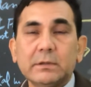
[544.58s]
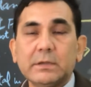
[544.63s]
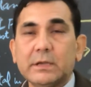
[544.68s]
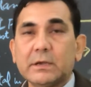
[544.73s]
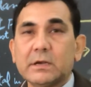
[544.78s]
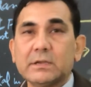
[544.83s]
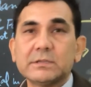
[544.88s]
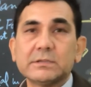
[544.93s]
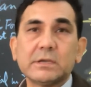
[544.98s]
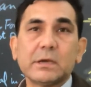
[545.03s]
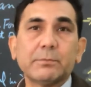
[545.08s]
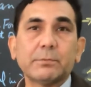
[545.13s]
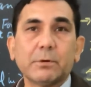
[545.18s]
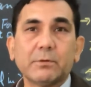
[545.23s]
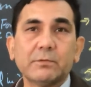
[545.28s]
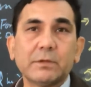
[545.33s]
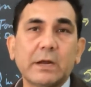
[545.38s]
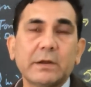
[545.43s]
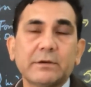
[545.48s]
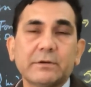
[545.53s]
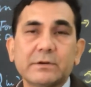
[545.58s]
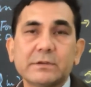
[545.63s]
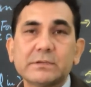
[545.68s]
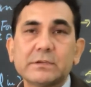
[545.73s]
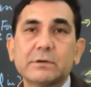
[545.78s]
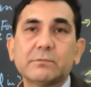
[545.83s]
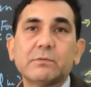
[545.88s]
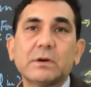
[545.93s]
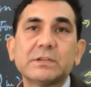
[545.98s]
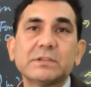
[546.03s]
the concept of that
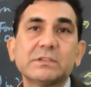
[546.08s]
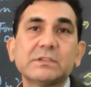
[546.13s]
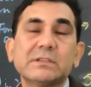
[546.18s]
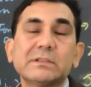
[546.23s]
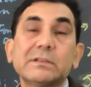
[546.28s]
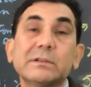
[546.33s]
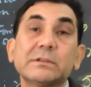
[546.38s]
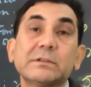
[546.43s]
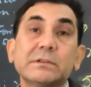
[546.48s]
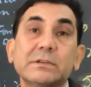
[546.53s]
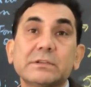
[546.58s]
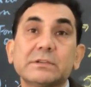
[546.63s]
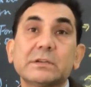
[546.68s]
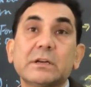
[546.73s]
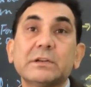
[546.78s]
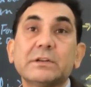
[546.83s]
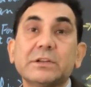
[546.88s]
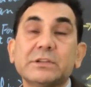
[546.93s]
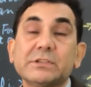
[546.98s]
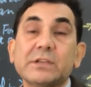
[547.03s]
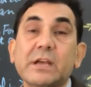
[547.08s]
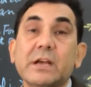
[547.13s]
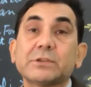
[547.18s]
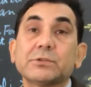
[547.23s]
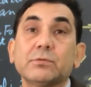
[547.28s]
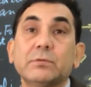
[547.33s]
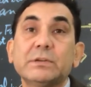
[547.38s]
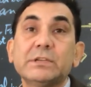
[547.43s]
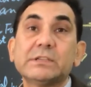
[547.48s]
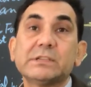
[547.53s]
result, what this result is
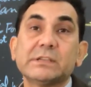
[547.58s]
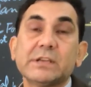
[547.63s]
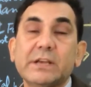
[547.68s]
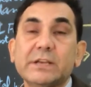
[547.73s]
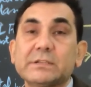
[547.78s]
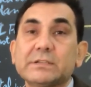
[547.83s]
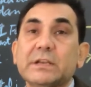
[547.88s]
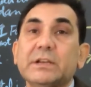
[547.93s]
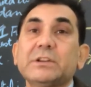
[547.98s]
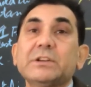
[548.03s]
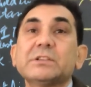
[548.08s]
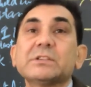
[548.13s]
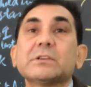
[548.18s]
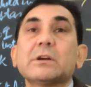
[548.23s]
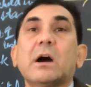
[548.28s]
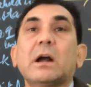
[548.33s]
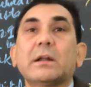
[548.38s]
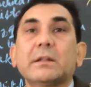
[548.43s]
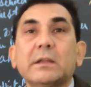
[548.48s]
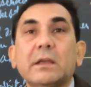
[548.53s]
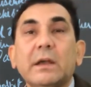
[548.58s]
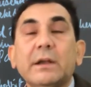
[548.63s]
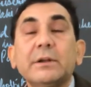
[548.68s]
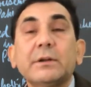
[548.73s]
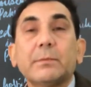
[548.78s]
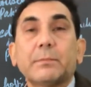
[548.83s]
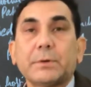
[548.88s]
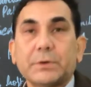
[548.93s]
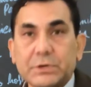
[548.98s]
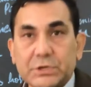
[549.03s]
actually says. It is called the
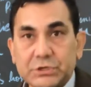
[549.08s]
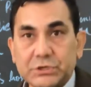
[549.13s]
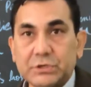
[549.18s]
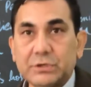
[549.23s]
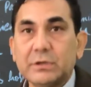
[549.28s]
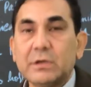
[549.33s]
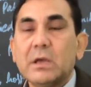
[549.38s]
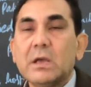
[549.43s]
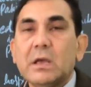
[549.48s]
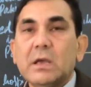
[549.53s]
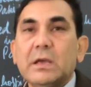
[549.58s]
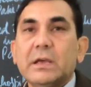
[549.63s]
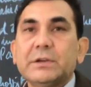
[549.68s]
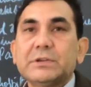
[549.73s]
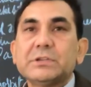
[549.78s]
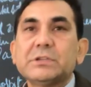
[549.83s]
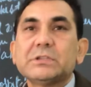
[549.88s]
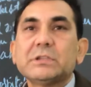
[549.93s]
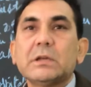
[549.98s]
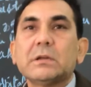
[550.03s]
interpretation. It is the